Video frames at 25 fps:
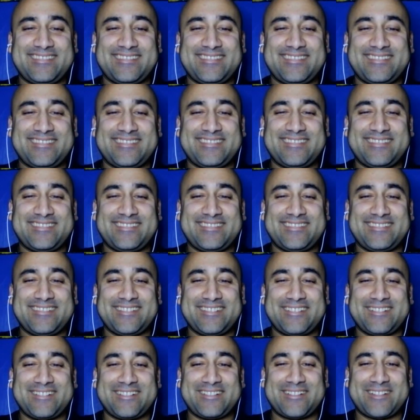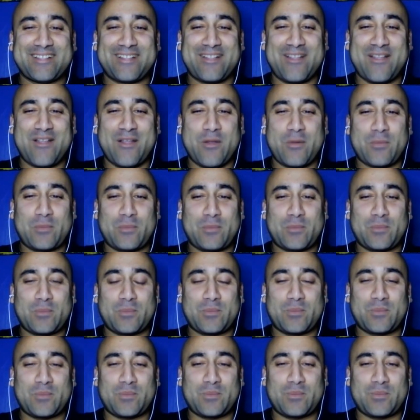
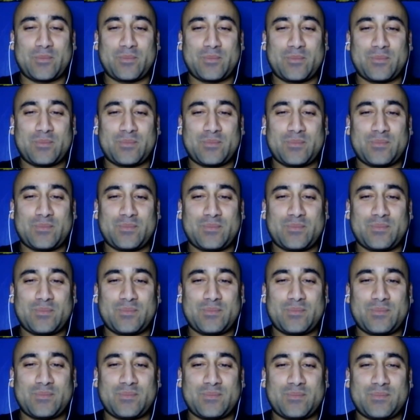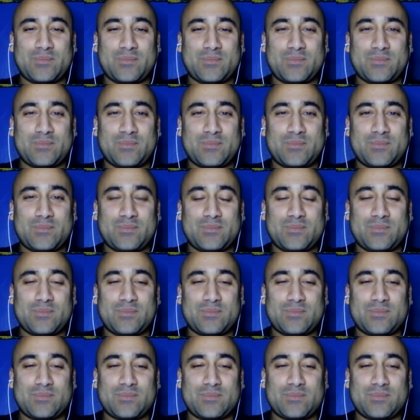[no speech]